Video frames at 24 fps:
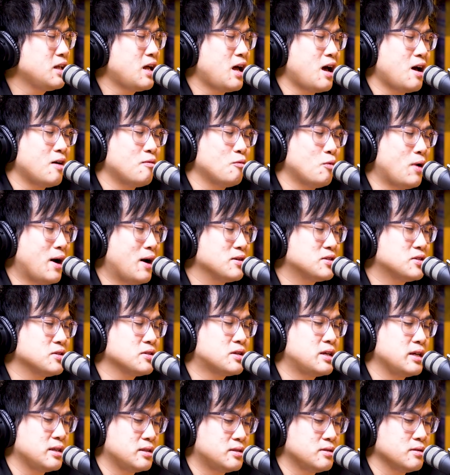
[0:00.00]
So,
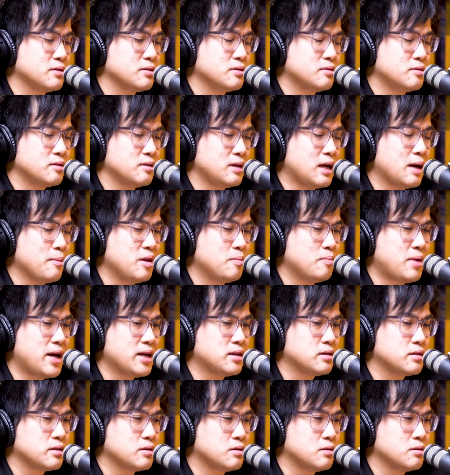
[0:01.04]
wow. So, okay. So, I
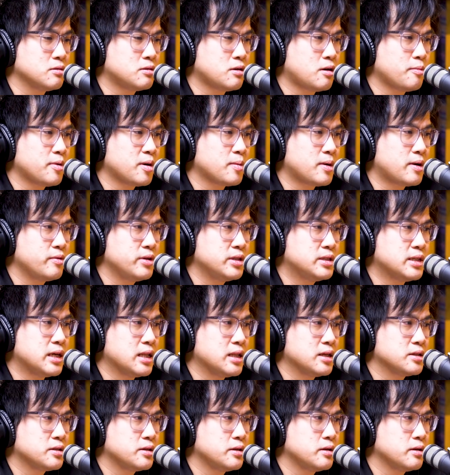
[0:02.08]
mean, back to the whole topic about
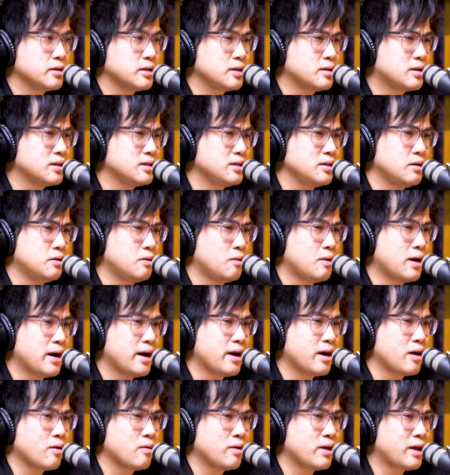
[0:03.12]
resellers, because you know
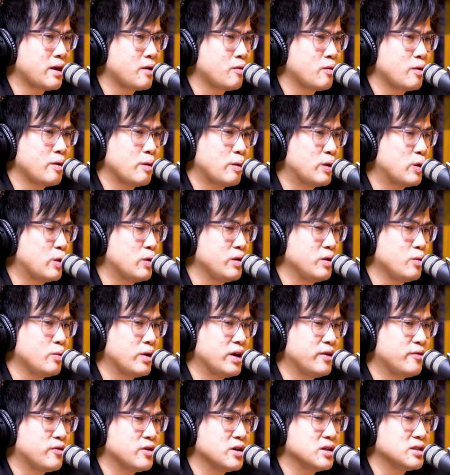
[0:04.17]
why? Like, the
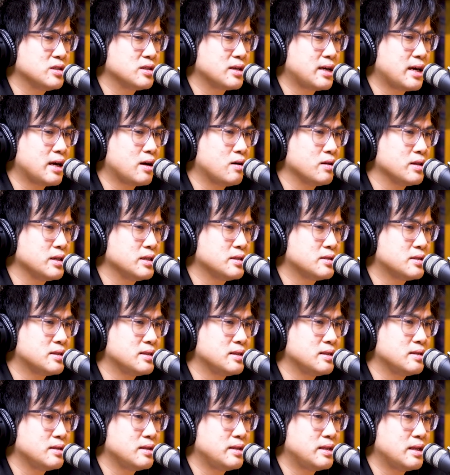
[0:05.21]
only way for us to get all
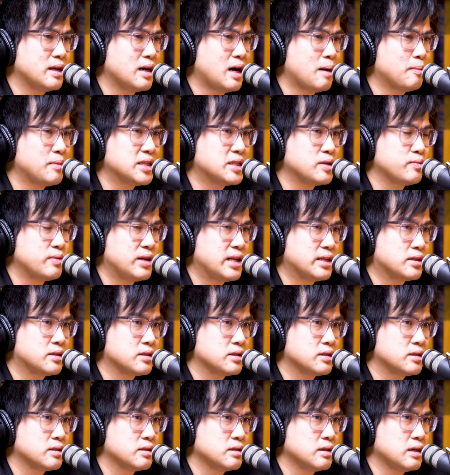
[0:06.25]
these updates and
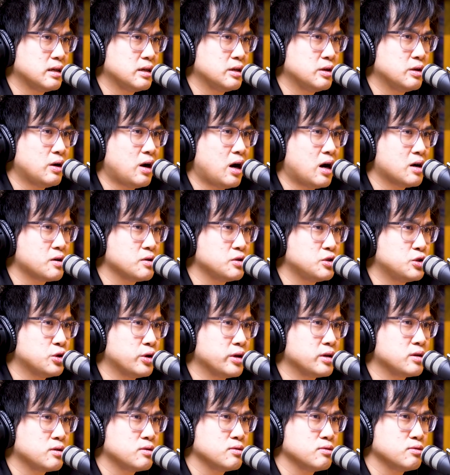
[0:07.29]
releases, are
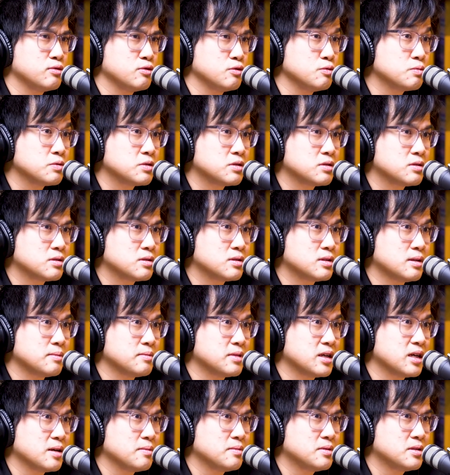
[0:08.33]
to join groups
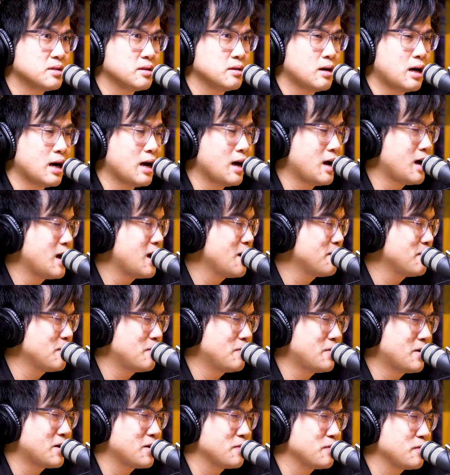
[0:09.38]
sometimes.
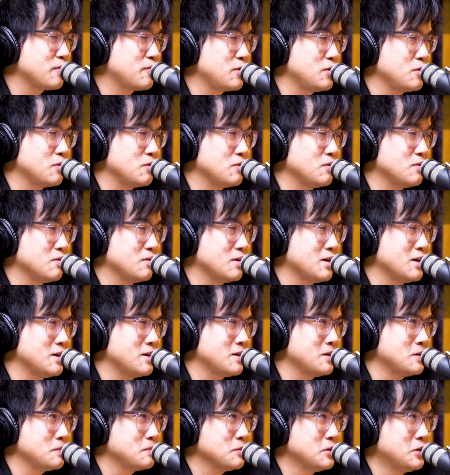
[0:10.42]
I'm a part of a few,
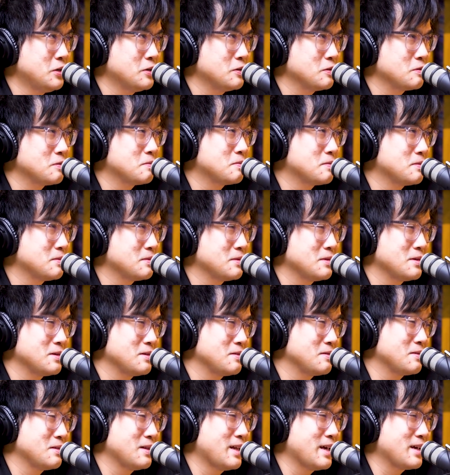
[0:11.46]

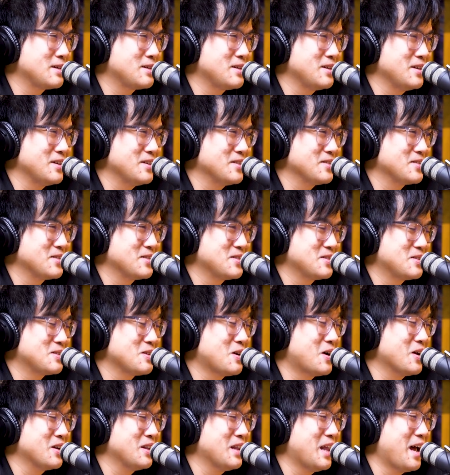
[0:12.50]
like,
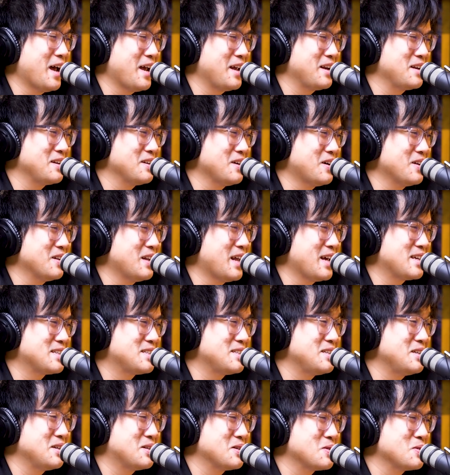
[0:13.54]

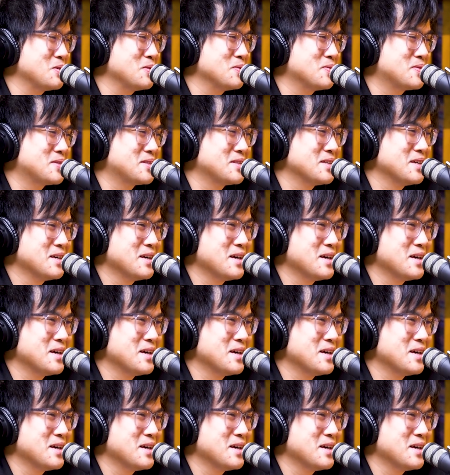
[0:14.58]
online sneaker groups.